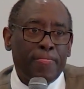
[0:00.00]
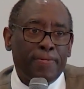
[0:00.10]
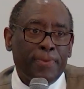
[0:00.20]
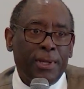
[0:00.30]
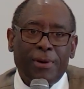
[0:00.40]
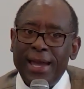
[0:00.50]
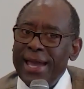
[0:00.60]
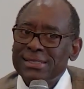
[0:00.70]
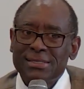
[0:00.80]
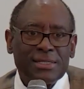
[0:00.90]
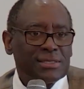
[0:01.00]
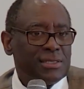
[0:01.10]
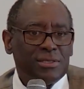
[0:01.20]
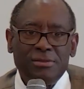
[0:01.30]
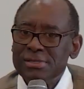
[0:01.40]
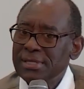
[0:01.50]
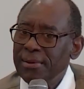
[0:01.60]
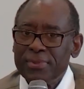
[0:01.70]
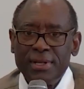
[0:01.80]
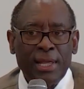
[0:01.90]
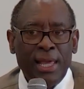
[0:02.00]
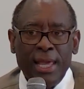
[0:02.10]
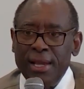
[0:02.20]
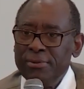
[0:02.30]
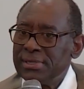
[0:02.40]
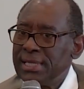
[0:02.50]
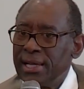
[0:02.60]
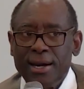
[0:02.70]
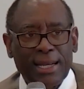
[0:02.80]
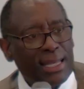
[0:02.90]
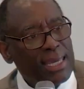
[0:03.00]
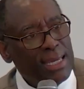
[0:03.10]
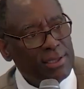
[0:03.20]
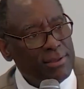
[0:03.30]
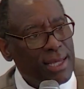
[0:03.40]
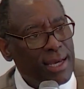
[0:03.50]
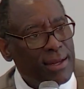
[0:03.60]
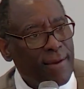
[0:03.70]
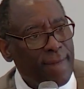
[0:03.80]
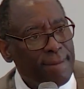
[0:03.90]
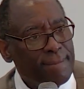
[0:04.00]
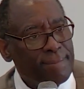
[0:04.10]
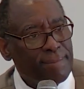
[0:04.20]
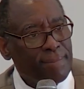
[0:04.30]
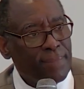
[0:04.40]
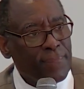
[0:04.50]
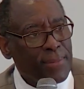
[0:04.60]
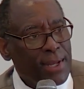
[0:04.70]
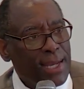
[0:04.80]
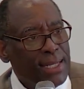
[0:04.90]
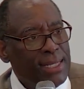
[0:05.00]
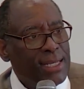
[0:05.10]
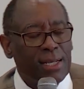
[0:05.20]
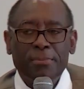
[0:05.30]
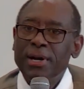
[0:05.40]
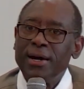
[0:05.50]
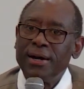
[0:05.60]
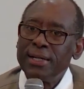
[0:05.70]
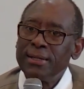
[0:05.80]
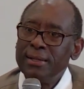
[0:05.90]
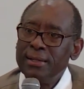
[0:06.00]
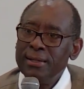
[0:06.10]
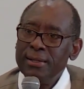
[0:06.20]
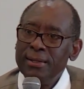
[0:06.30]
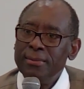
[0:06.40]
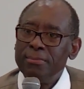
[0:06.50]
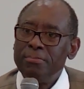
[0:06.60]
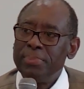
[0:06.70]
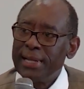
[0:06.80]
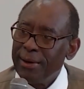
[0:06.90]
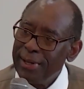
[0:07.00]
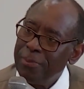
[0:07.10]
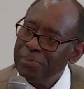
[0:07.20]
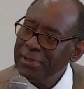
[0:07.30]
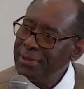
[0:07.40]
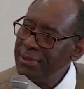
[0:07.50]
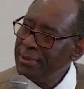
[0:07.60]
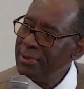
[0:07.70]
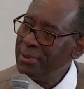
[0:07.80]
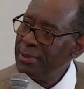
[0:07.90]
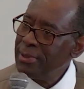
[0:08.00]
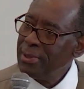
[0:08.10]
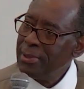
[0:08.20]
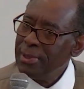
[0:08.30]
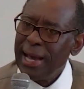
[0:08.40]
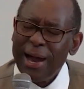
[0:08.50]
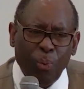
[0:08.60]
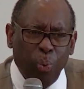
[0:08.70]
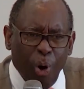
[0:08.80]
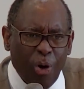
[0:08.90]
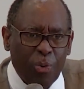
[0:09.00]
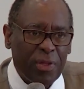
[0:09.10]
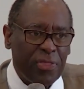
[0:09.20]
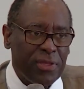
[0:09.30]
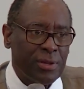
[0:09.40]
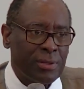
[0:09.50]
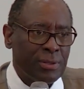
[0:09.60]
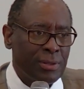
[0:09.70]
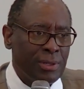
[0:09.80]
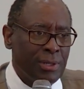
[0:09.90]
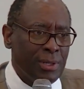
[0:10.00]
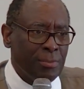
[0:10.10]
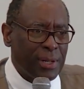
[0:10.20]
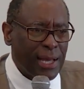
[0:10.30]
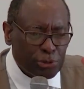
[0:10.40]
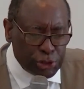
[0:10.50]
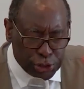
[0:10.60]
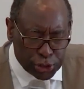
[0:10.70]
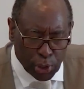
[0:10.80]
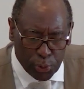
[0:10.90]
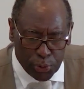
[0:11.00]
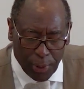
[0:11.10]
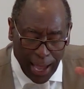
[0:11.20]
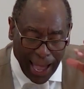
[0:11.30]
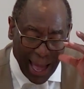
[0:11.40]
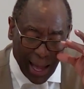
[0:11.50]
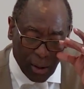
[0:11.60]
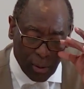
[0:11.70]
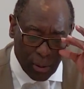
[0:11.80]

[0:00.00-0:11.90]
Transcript: He'll ask us to do something, and we say, God, I can't do that. And here come God, but I'll help you. I'll walk with you, but I'll show you how.